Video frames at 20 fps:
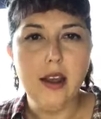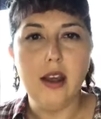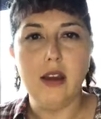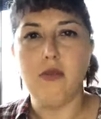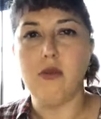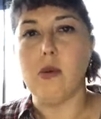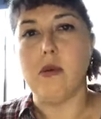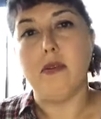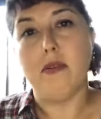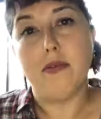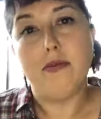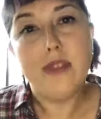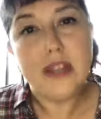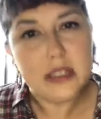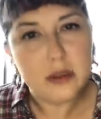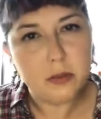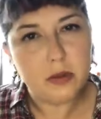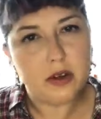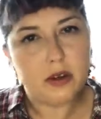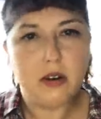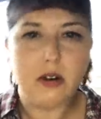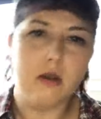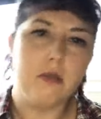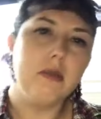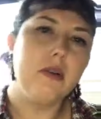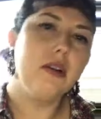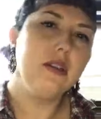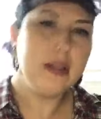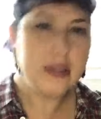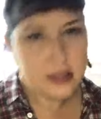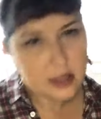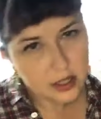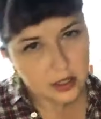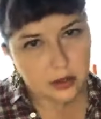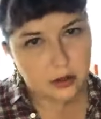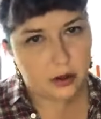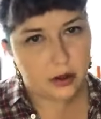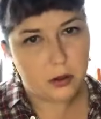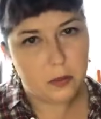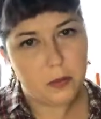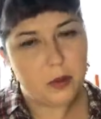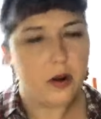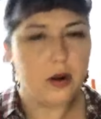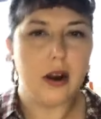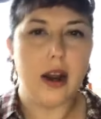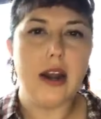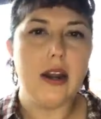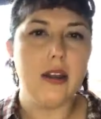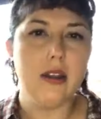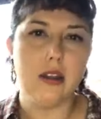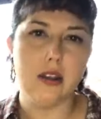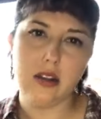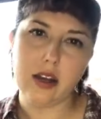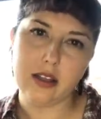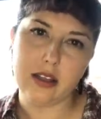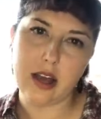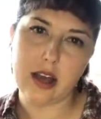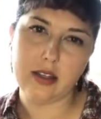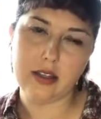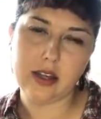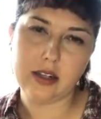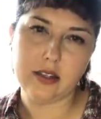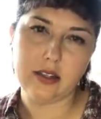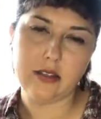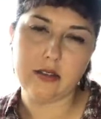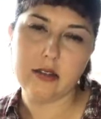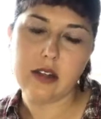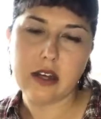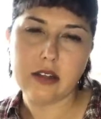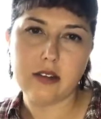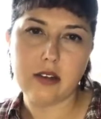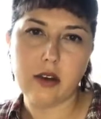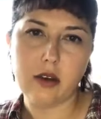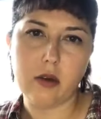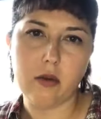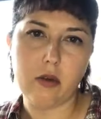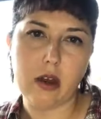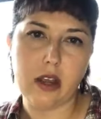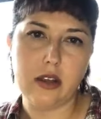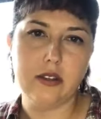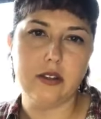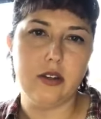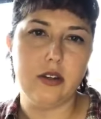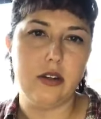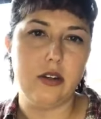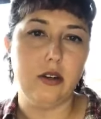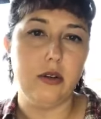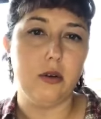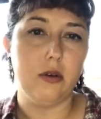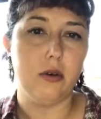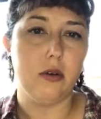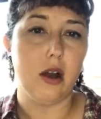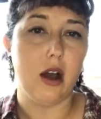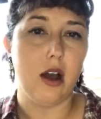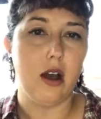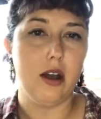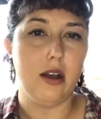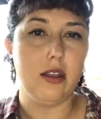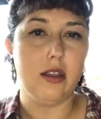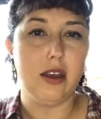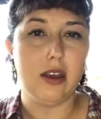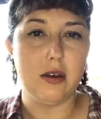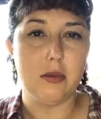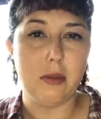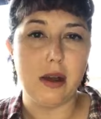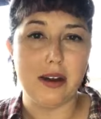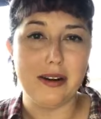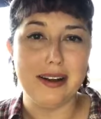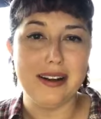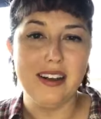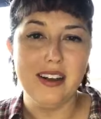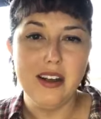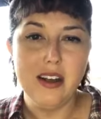If you have a Facebook group or LinkedIn group or anything like that, that's a good way to think about it.